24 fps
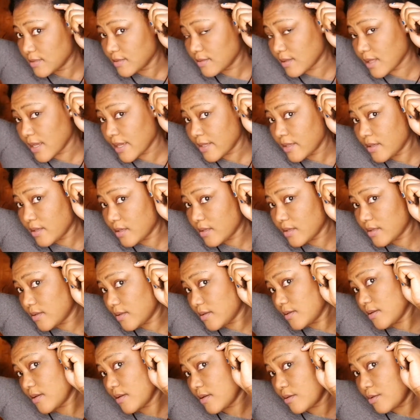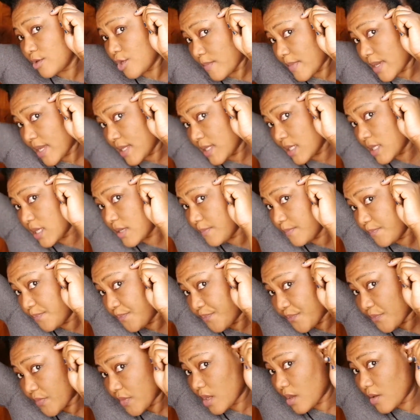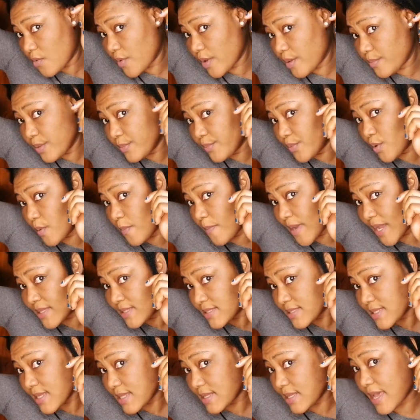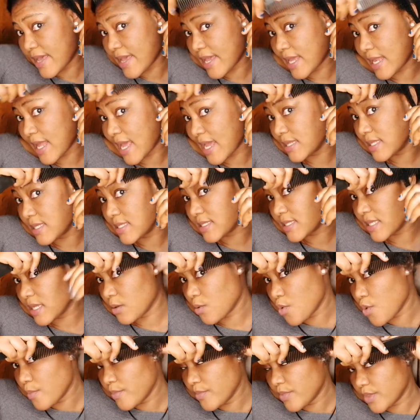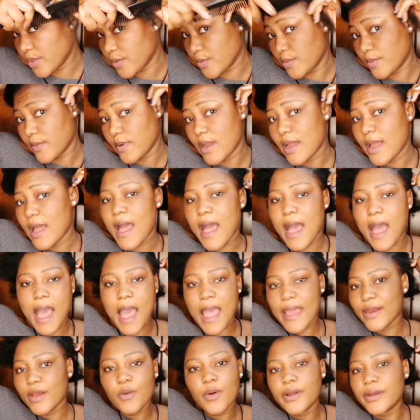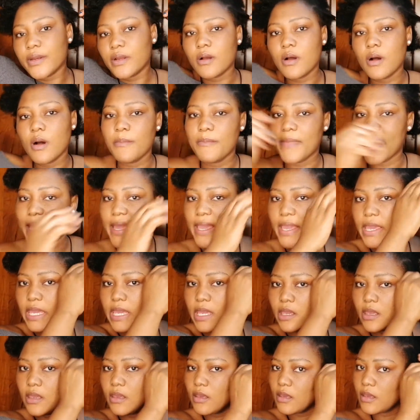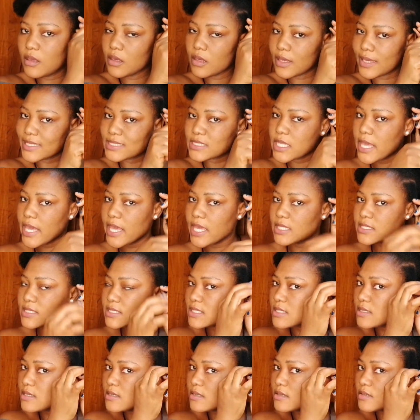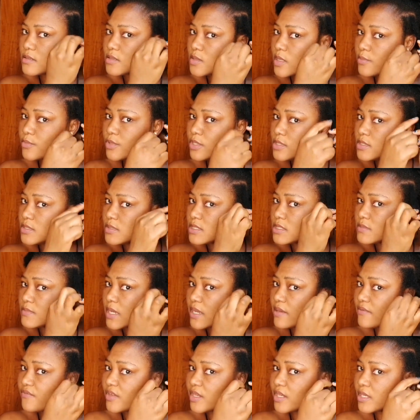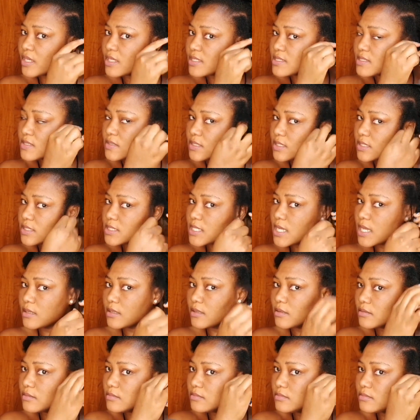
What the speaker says: Like, normally when people part their hair like this, they comb through. I don't want to comb my hair. It hurts. So I'm going to use my fingers to detangle.